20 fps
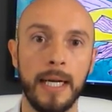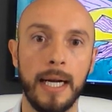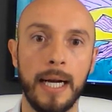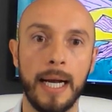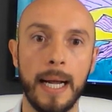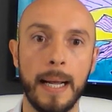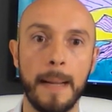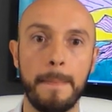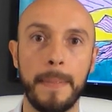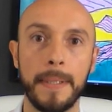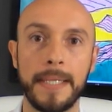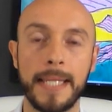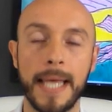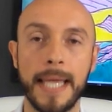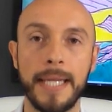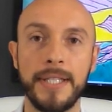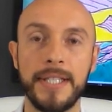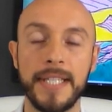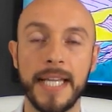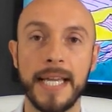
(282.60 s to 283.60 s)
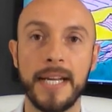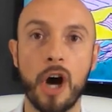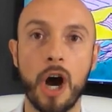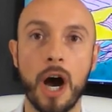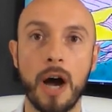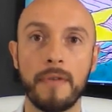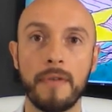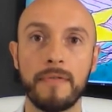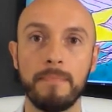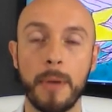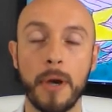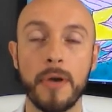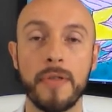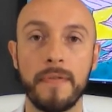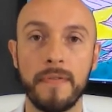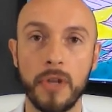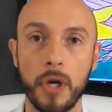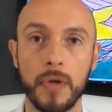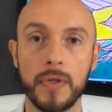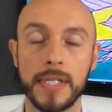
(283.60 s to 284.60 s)
but they did both
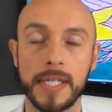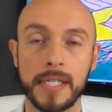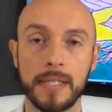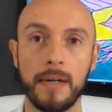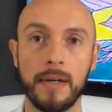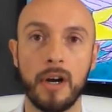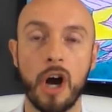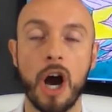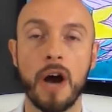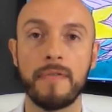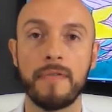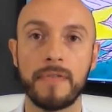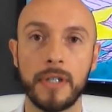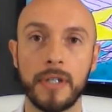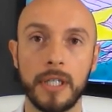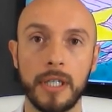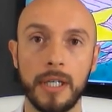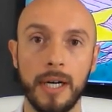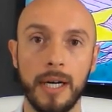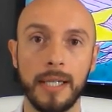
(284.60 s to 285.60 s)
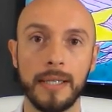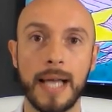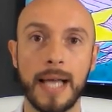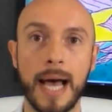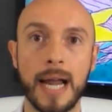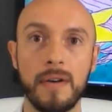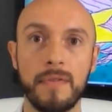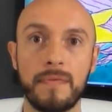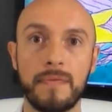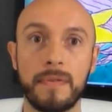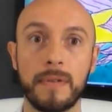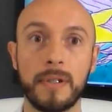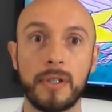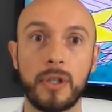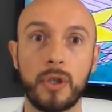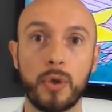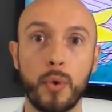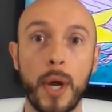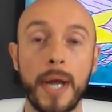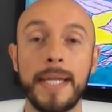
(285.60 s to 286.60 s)
of those offer a lot of
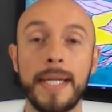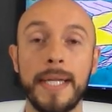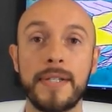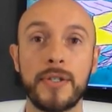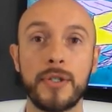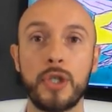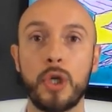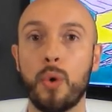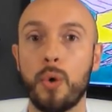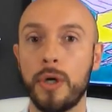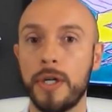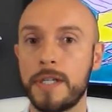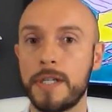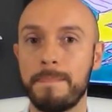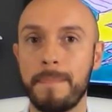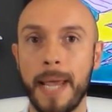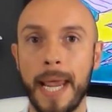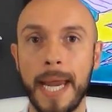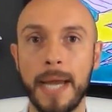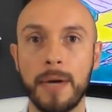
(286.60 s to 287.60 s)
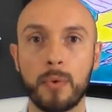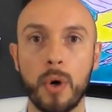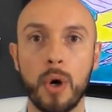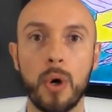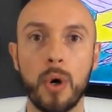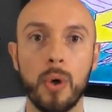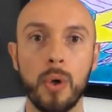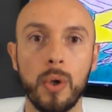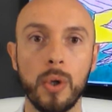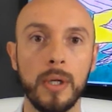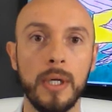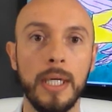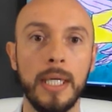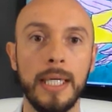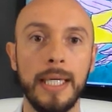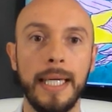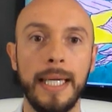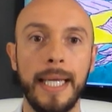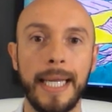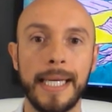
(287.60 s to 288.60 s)
credits towards payroll.
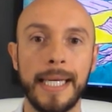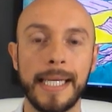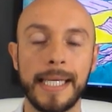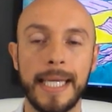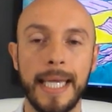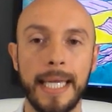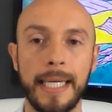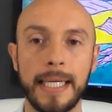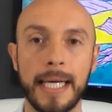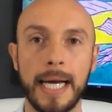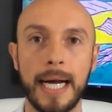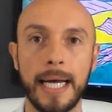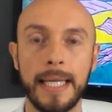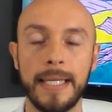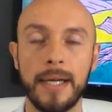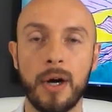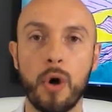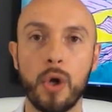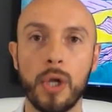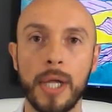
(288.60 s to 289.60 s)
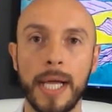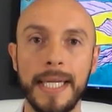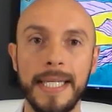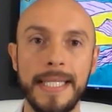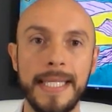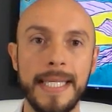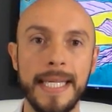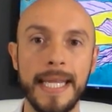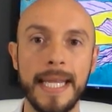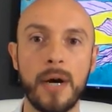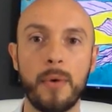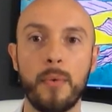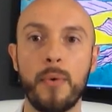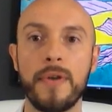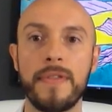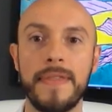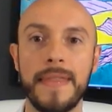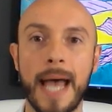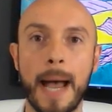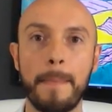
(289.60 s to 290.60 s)
And again, the whole idea
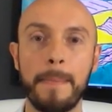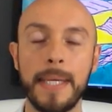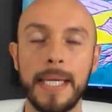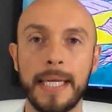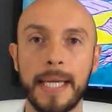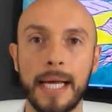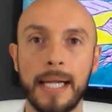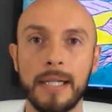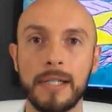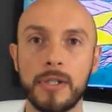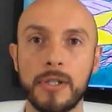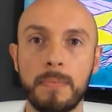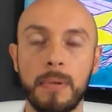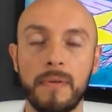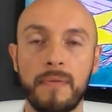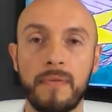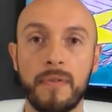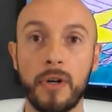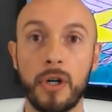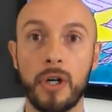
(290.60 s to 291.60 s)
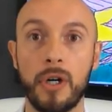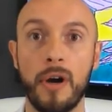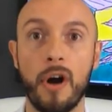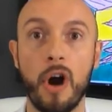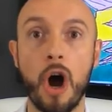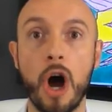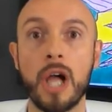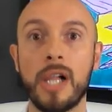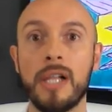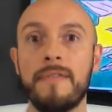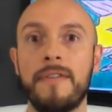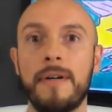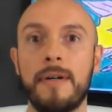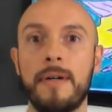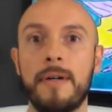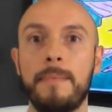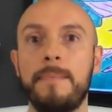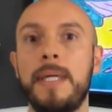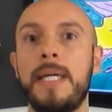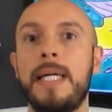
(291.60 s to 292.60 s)
with not being eligible for all of
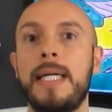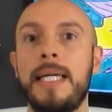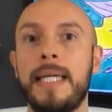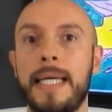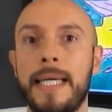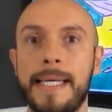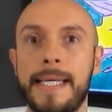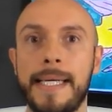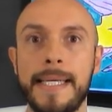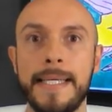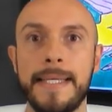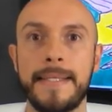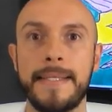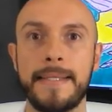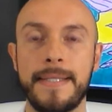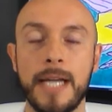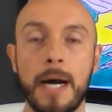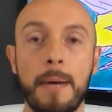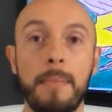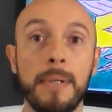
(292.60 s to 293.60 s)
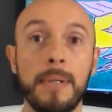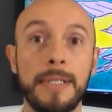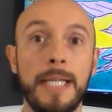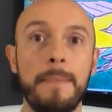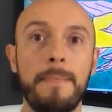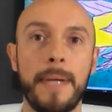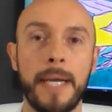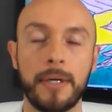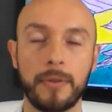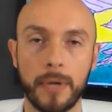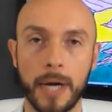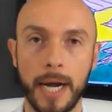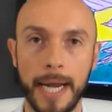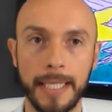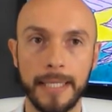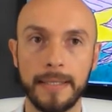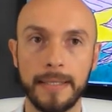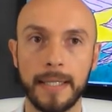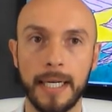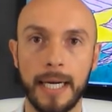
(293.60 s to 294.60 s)
them is double dipping,
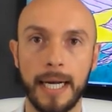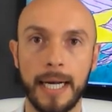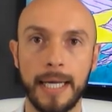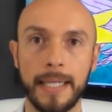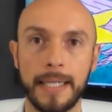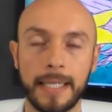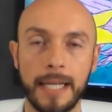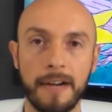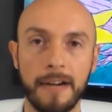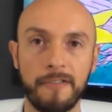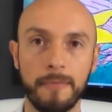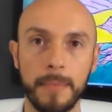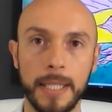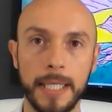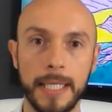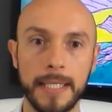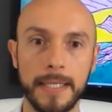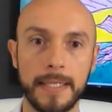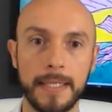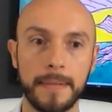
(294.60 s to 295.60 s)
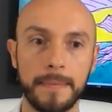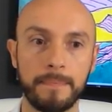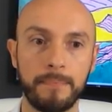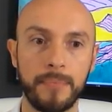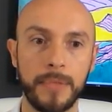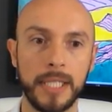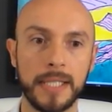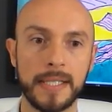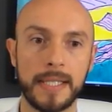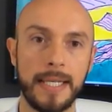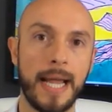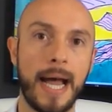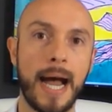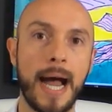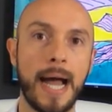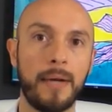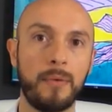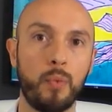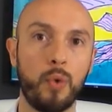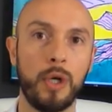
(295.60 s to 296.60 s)
right? The government does
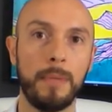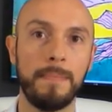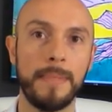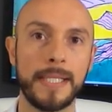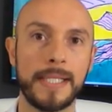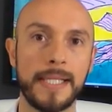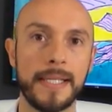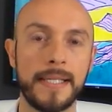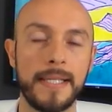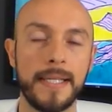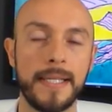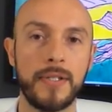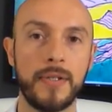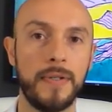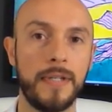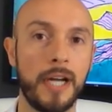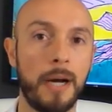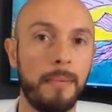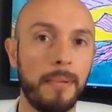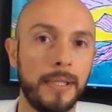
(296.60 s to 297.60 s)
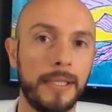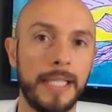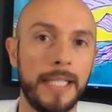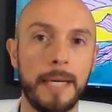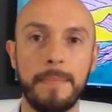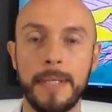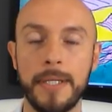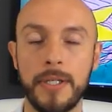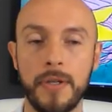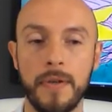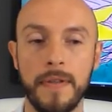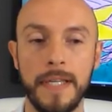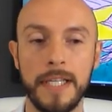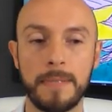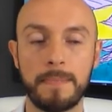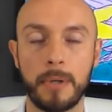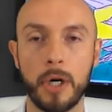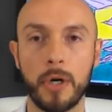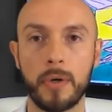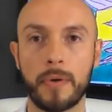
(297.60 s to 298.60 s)
not want businesses to double dip into
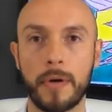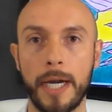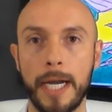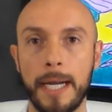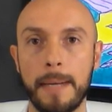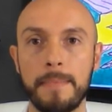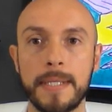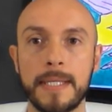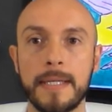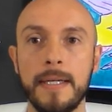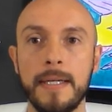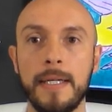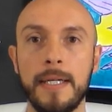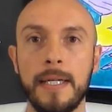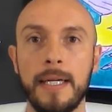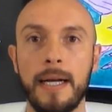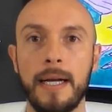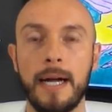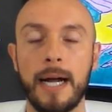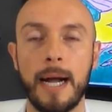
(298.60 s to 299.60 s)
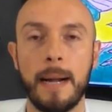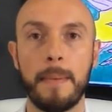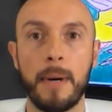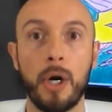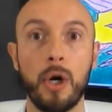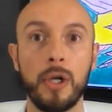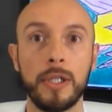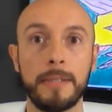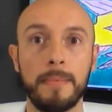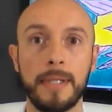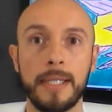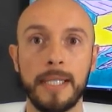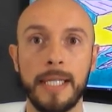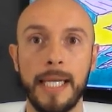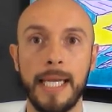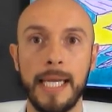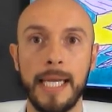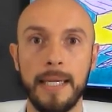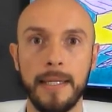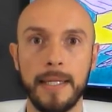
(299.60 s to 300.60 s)
these programs. But
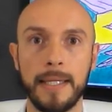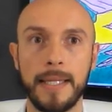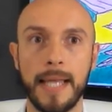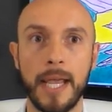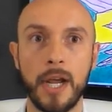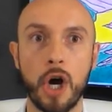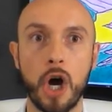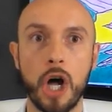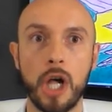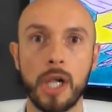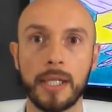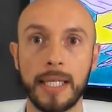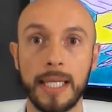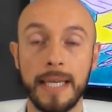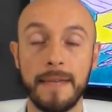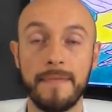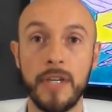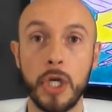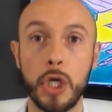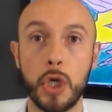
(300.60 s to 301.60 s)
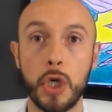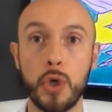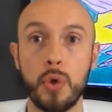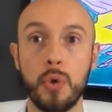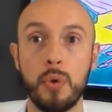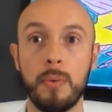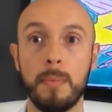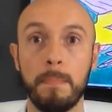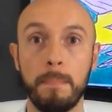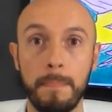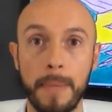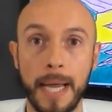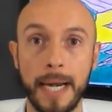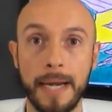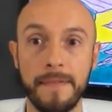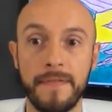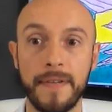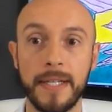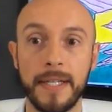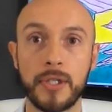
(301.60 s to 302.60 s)
ultimately, they all give you
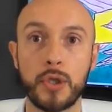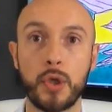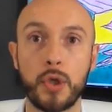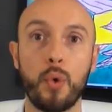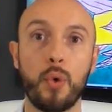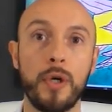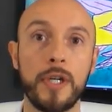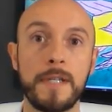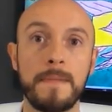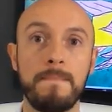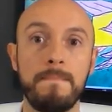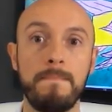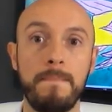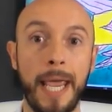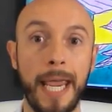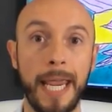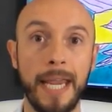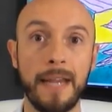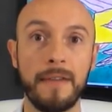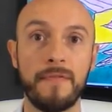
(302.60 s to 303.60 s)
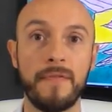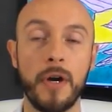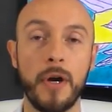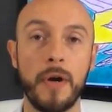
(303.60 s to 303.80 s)
benefits towards paying